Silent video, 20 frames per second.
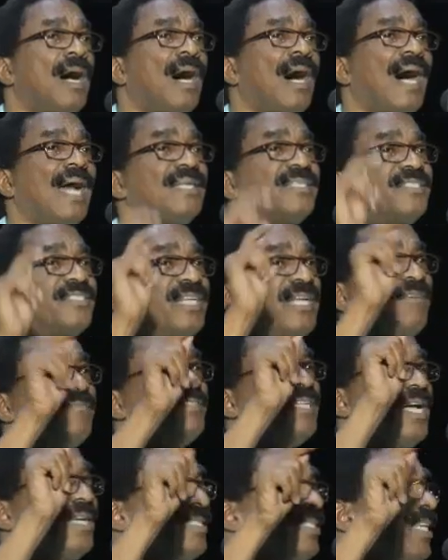and Chief
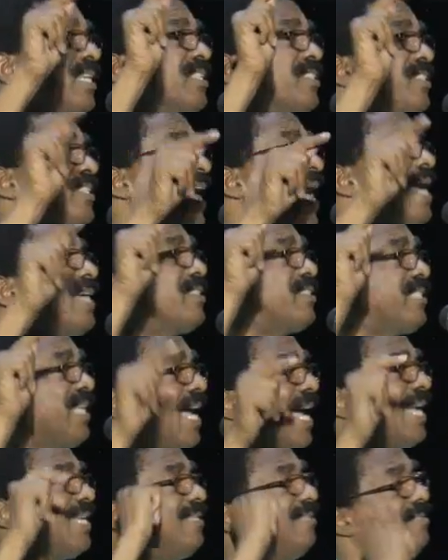Justice Sam
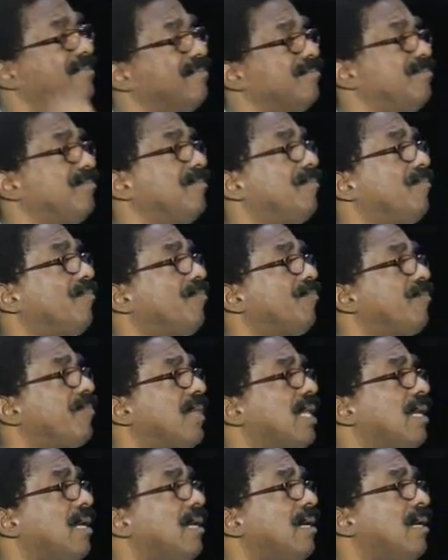said
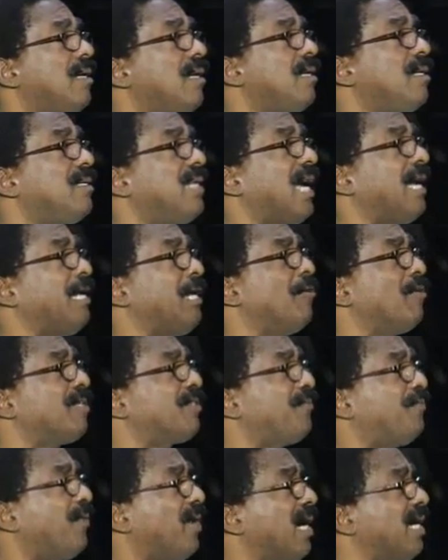that he was
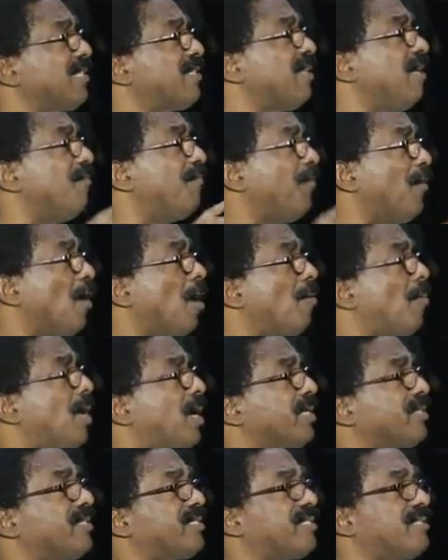first and
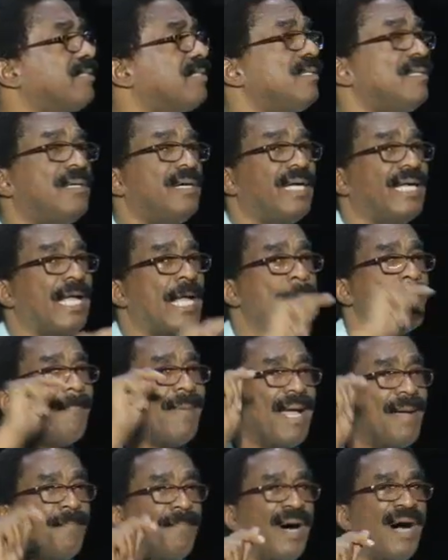foremost a
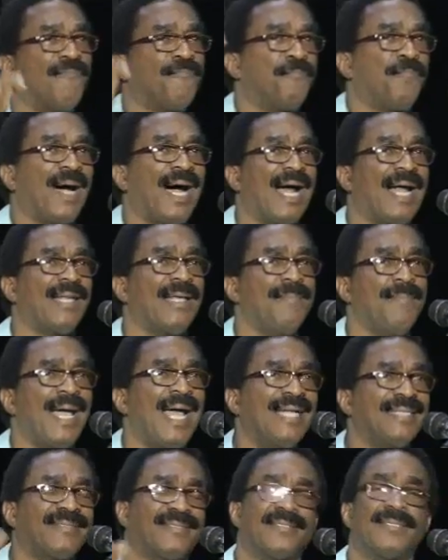member of
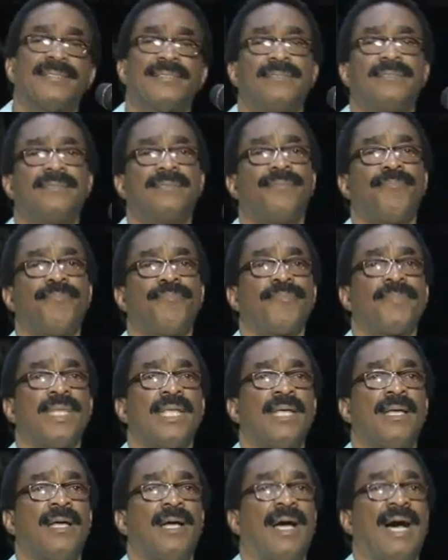Parliament,
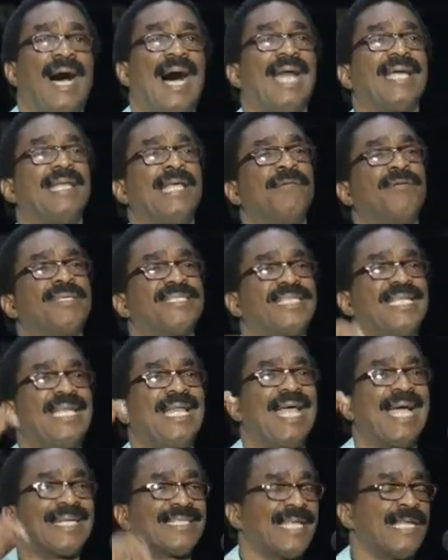and he was
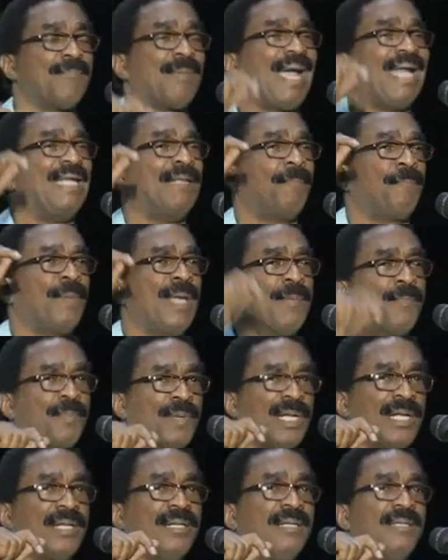elected by the
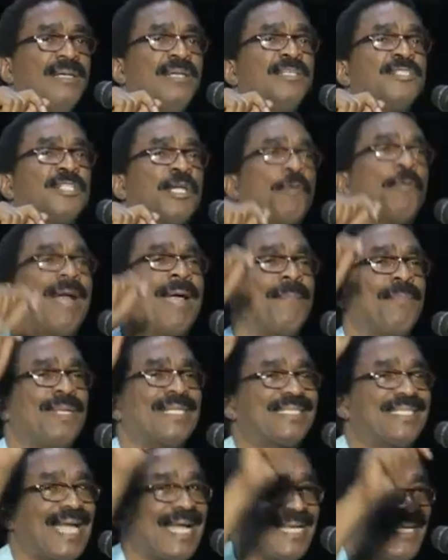people to
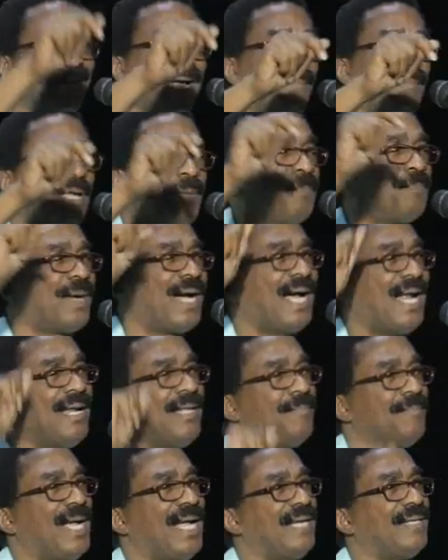represent them in
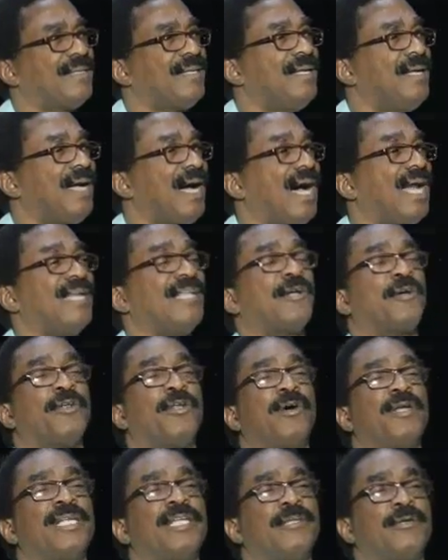Parliament, and he could
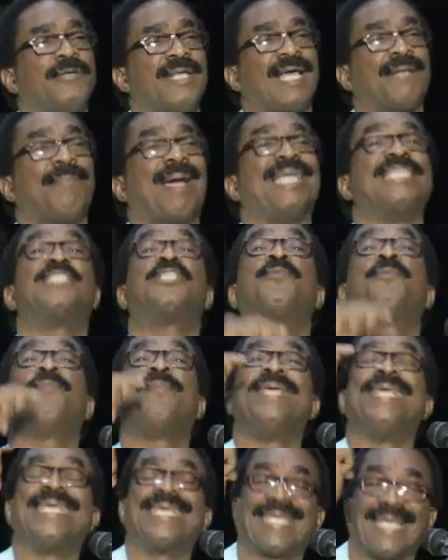only do that by
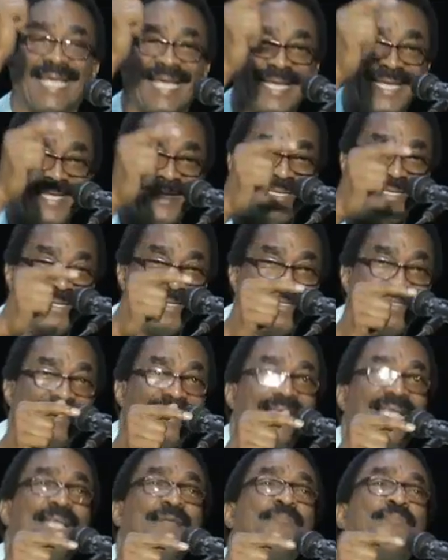speaking
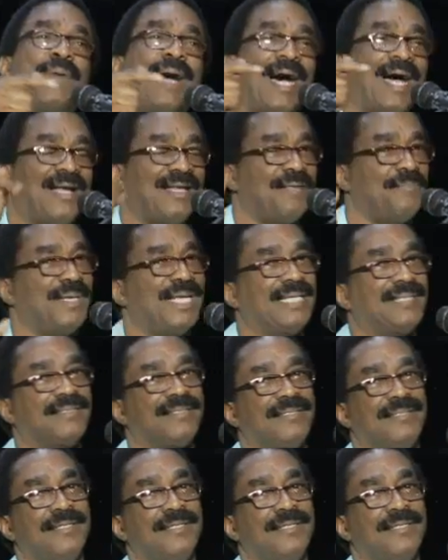in Parliament.